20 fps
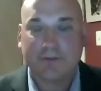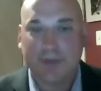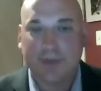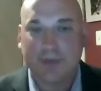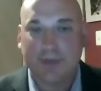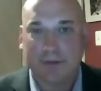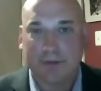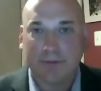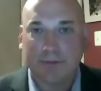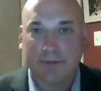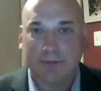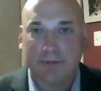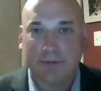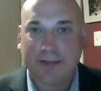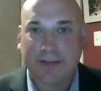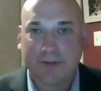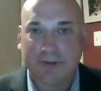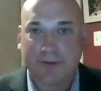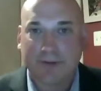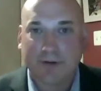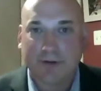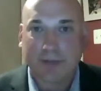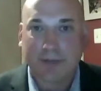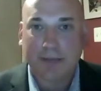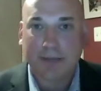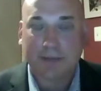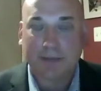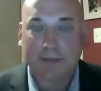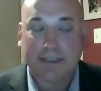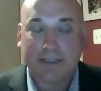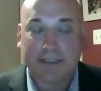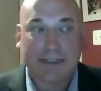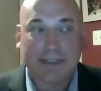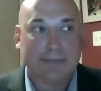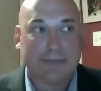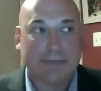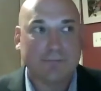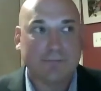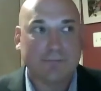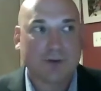I mean, that's up for debate, but
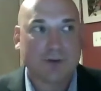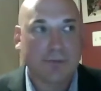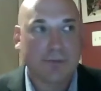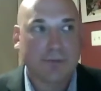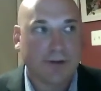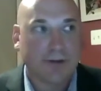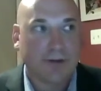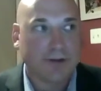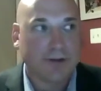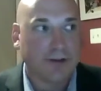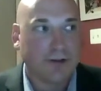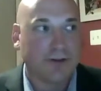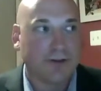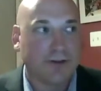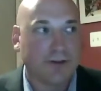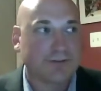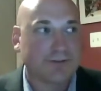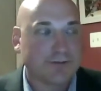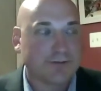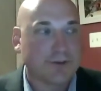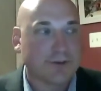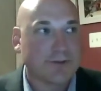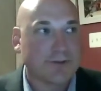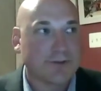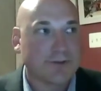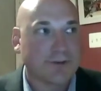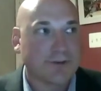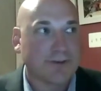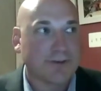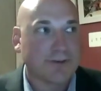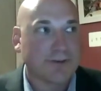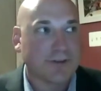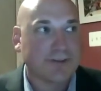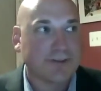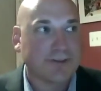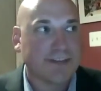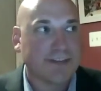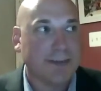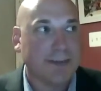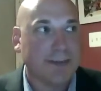Trump apparently lost in 2020 for our
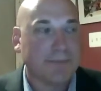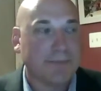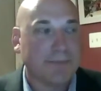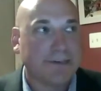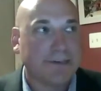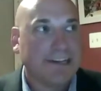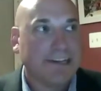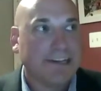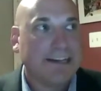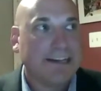state. But